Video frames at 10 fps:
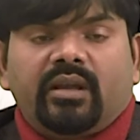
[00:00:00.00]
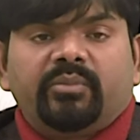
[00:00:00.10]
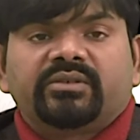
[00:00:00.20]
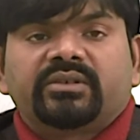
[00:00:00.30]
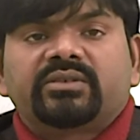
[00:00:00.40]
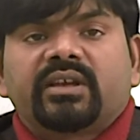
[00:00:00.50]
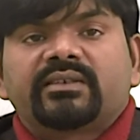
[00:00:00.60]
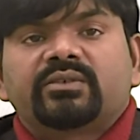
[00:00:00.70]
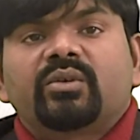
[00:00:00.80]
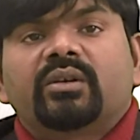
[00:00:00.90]
such
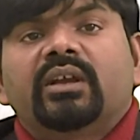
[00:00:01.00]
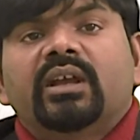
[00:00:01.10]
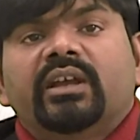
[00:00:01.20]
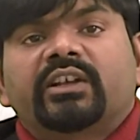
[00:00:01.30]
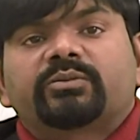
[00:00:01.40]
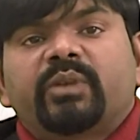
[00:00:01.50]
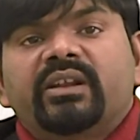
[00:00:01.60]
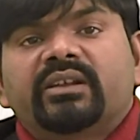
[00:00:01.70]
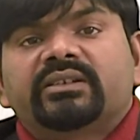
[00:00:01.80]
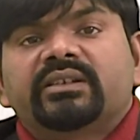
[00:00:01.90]
as
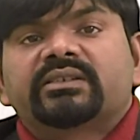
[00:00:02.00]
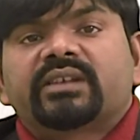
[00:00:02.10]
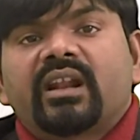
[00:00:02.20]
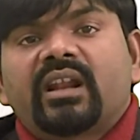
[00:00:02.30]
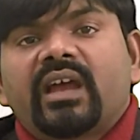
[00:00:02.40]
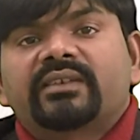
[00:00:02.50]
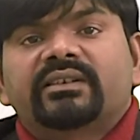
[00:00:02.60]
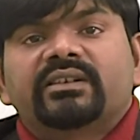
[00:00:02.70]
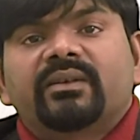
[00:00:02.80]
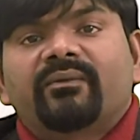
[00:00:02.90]
explaining things,
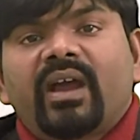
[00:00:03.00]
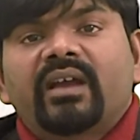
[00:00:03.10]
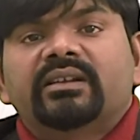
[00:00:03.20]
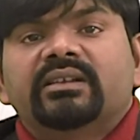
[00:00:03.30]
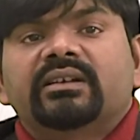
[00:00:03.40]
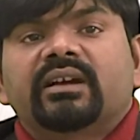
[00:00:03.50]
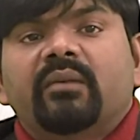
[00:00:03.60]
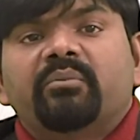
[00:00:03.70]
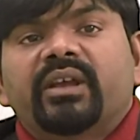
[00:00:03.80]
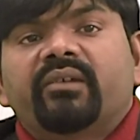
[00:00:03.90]
analyzing, defining,
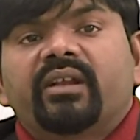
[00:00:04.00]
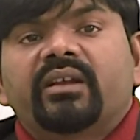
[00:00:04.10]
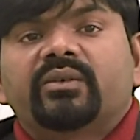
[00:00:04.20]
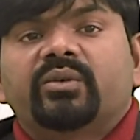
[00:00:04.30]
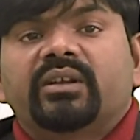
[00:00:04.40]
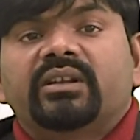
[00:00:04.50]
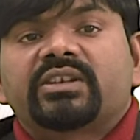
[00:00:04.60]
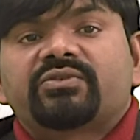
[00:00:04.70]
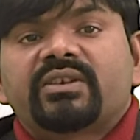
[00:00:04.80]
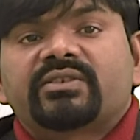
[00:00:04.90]
comparing, or
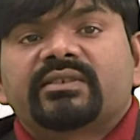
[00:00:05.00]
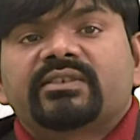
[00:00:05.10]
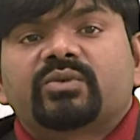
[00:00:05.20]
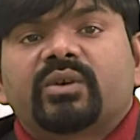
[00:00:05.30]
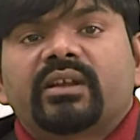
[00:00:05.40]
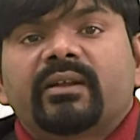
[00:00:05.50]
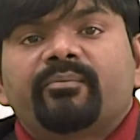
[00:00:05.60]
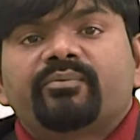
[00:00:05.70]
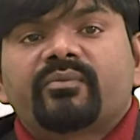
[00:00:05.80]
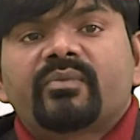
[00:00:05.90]
illustrations. Okay,
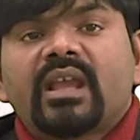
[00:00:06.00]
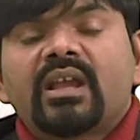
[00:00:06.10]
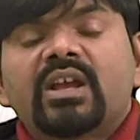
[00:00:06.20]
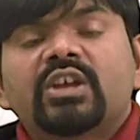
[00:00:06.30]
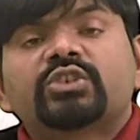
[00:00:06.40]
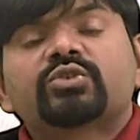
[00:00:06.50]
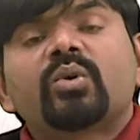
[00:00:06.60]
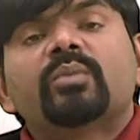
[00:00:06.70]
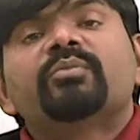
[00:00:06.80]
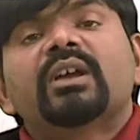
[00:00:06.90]

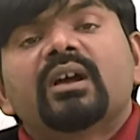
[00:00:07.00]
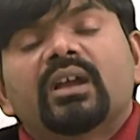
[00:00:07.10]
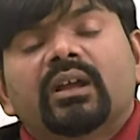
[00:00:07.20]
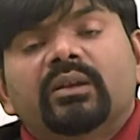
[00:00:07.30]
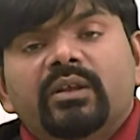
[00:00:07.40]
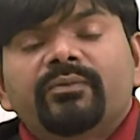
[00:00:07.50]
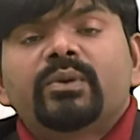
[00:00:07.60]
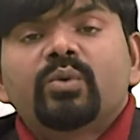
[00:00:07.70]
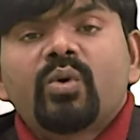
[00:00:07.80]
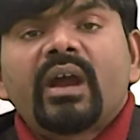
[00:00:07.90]
so if
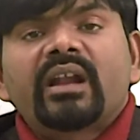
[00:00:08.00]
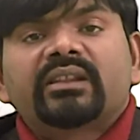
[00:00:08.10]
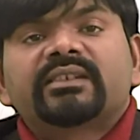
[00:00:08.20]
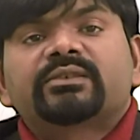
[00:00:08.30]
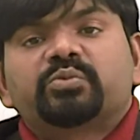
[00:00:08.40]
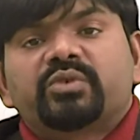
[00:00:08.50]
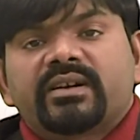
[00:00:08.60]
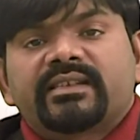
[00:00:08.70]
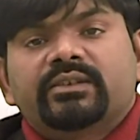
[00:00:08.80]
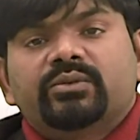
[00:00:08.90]
you look at these words,